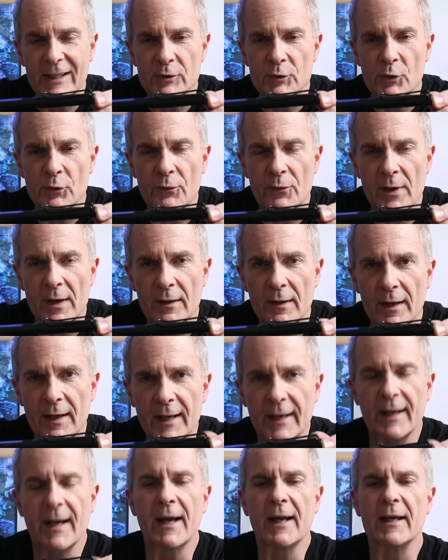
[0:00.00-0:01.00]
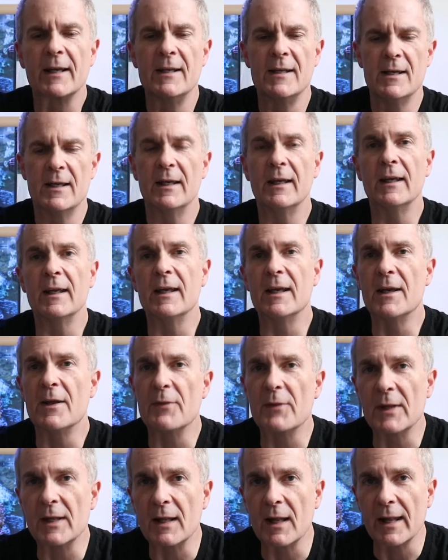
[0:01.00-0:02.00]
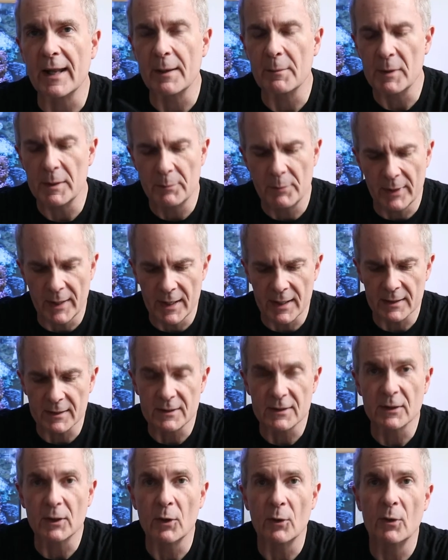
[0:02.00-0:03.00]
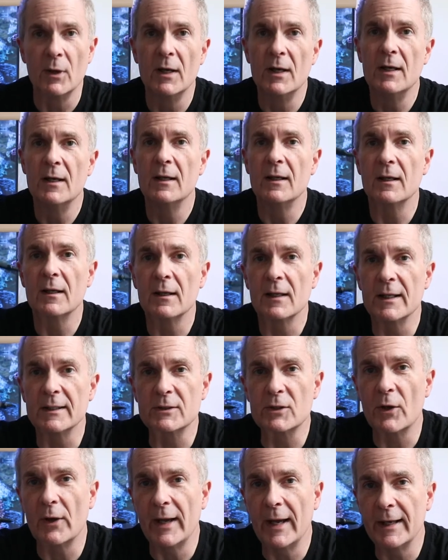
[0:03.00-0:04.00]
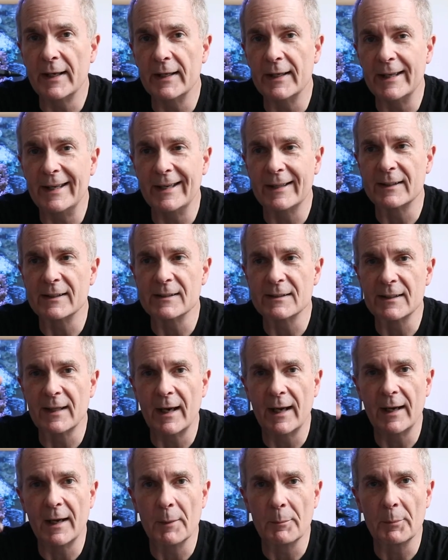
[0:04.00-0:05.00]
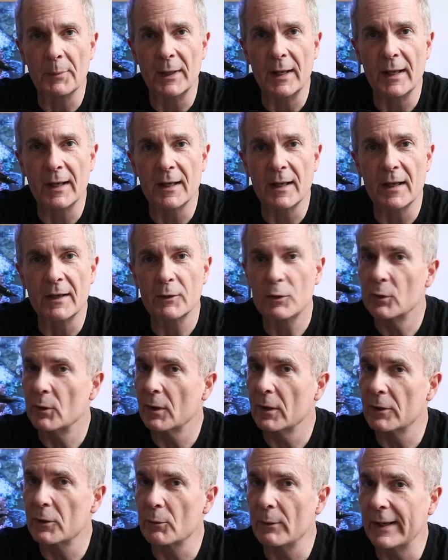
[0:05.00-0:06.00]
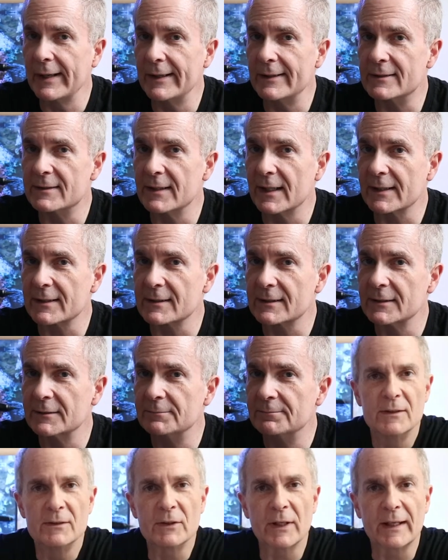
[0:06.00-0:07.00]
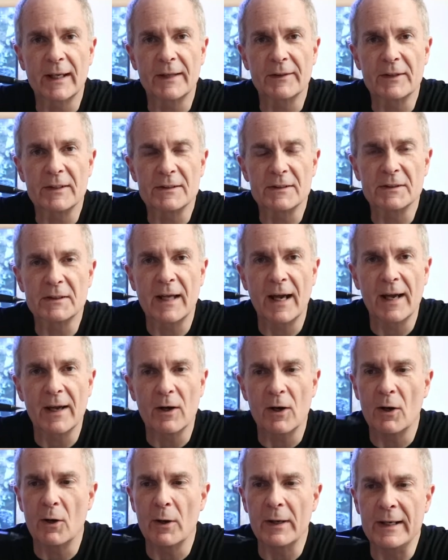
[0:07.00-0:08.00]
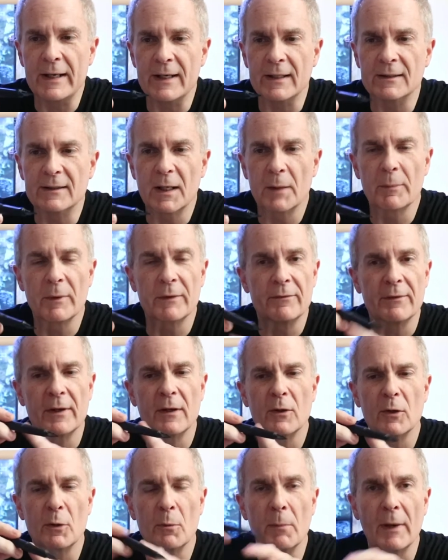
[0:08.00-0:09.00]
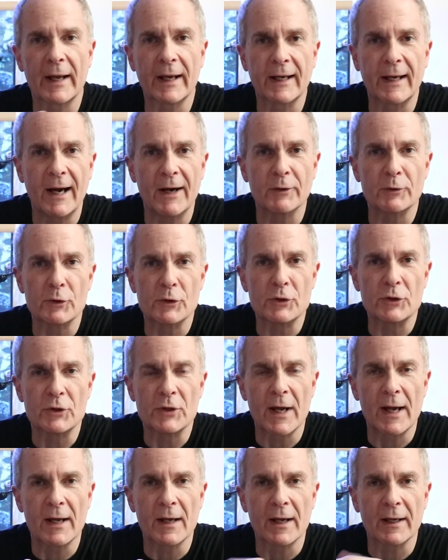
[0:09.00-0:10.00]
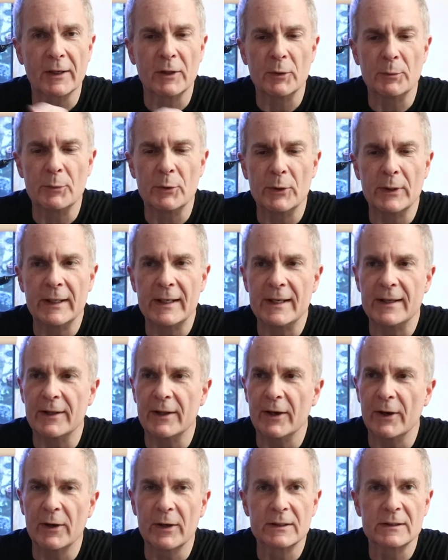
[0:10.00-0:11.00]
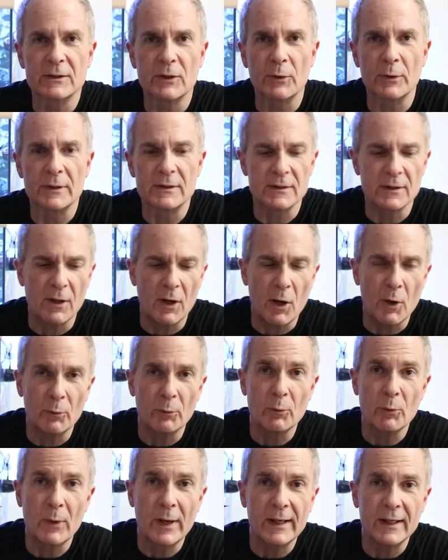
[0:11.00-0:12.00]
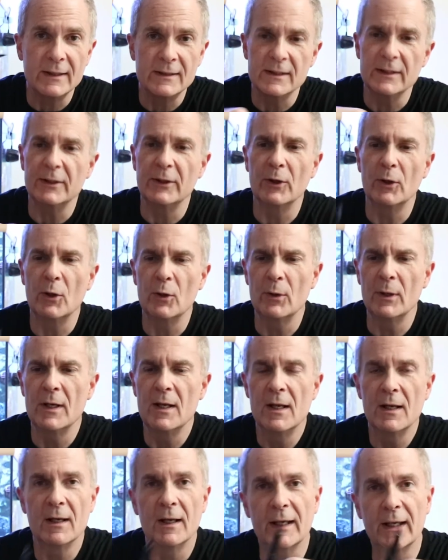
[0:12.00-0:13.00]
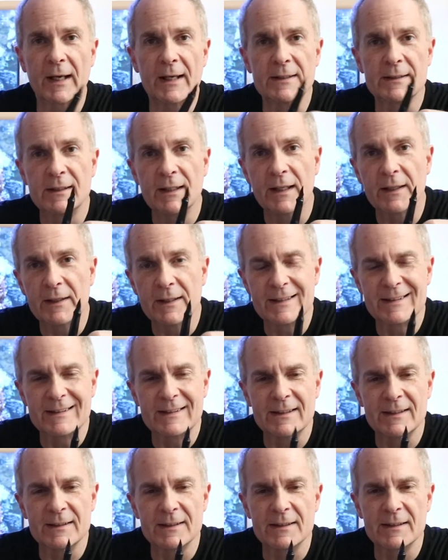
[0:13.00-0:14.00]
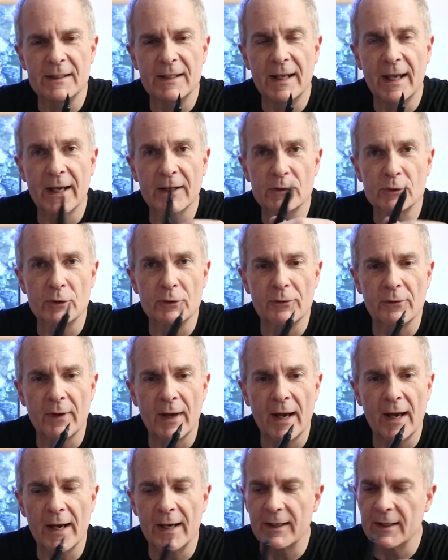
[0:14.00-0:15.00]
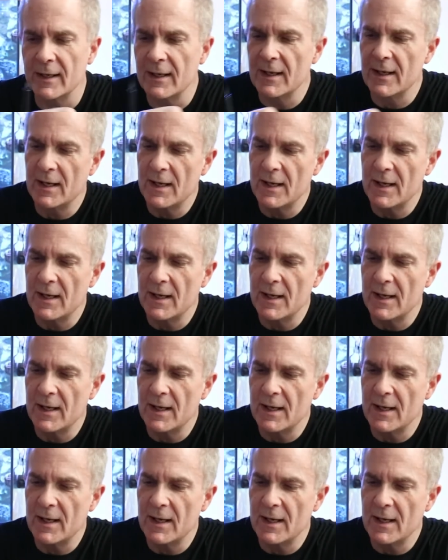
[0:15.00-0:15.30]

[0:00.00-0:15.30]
extra fine that I got in the Lamy pen. So let's go ahead and ink this guy up and do a little writing test. So I got this guy all inked up. I found a little black cartridge uh, I could put in there so it's all ready to go. Like I said, this is the extra fine